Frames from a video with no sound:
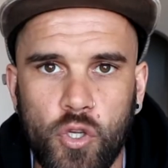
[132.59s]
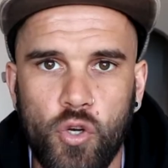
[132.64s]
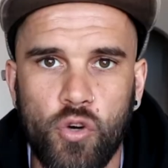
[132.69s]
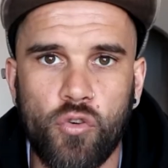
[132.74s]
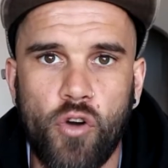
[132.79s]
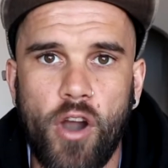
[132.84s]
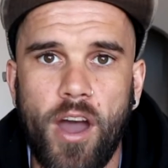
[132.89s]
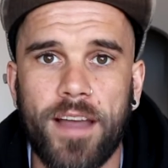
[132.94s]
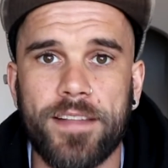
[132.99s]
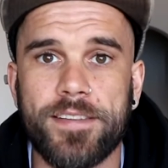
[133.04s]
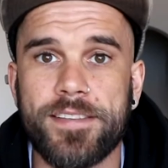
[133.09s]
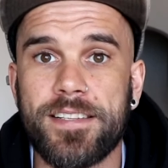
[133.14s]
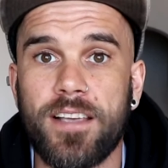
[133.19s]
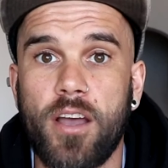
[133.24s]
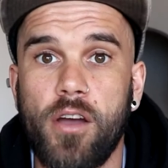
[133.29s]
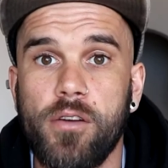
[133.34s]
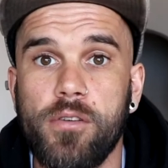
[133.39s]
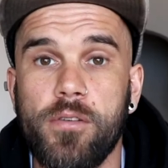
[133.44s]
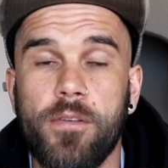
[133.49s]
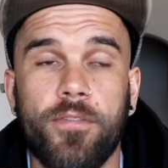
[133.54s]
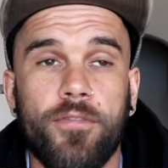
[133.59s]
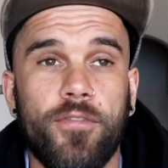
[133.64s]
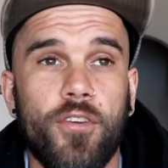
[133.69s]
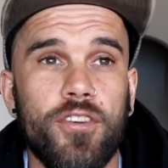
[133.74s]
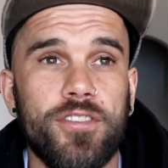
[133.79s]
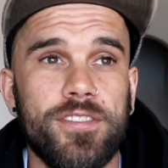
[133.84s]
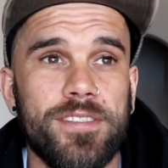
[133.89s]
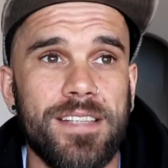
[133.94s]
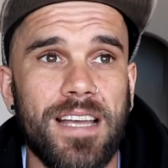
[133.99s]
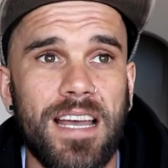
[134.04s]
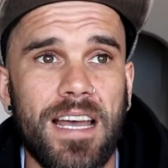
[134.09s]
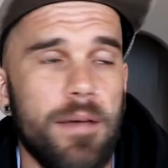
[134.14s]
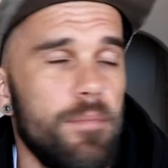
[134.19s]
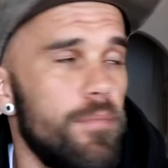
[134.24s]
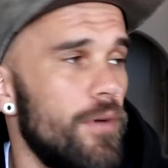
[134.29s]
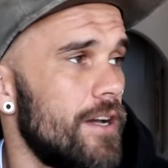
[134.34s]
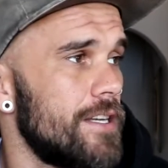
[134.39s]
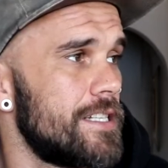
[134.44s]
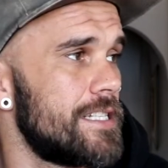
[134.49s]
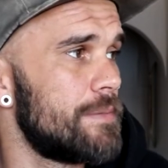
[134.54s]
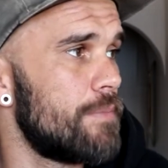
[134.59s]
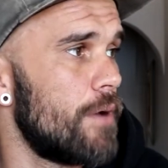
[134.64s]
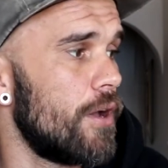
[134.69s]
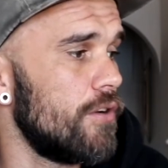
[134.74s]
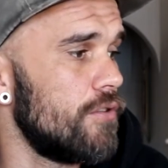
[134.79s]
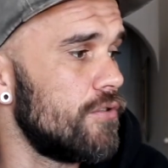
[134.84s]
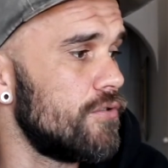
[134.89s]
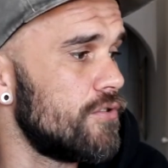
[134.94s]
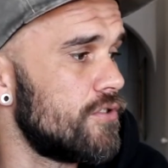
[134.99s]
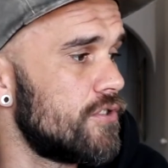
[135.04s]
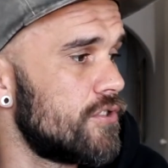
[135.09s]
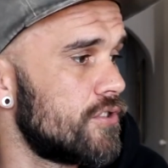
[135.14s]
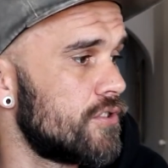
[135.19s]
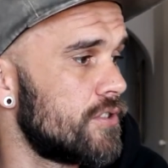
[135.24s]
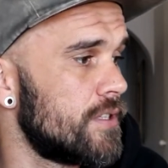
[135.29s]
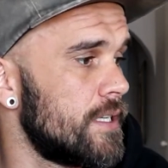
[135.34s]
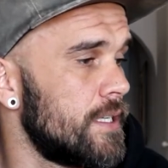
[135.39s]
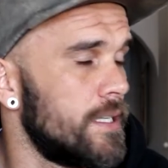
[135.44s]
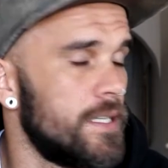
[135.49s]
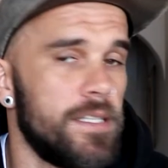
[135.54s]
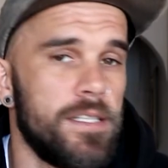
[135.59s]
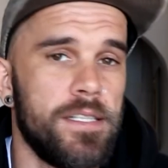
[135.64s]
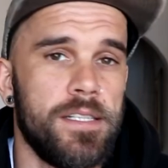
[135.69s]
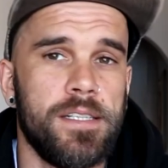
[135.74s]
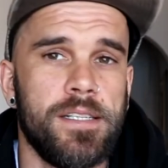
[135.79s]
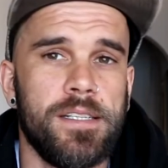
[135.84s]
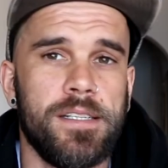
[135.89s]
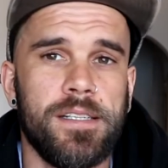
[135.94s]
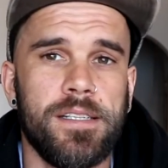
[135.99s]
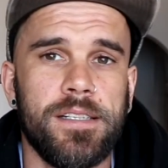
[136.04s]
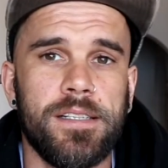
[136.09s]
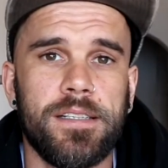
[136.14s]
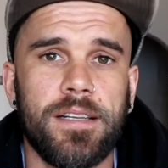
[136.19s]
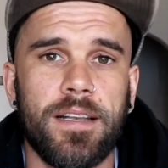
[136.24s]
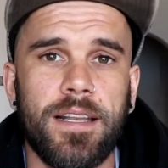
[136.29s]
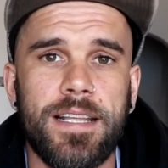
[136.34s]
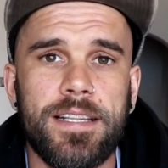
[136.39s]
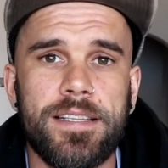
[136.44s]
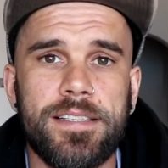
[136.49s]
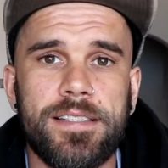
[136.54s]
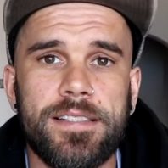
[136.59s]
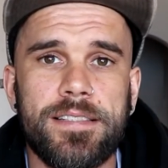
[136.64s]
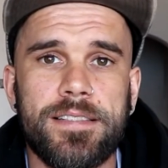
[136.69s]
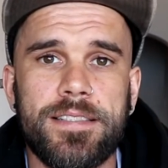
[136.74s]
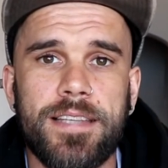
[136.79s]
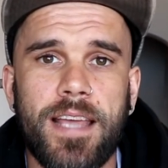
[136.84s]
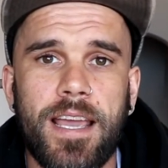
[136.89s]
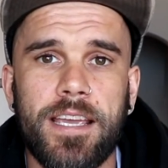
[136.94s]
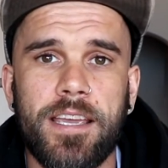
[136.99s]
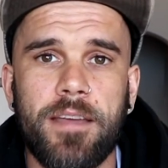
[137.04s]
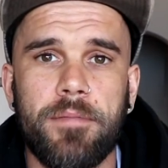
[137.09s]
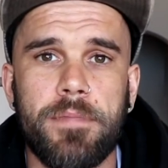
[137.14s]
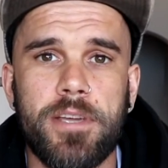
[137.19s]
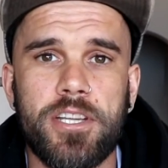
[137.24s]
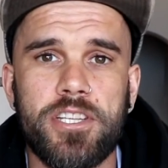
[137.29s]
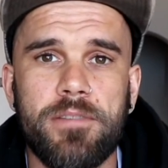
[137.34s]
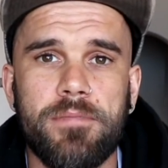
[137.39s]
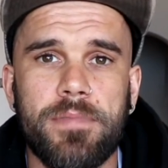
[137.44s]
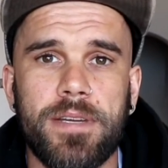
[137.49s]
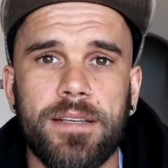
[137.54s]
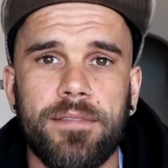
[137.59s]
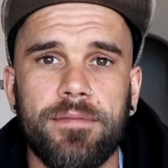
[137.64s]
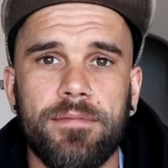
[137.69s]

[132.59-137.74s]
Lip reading: All right, so first up, I suppose, let's take a measurement.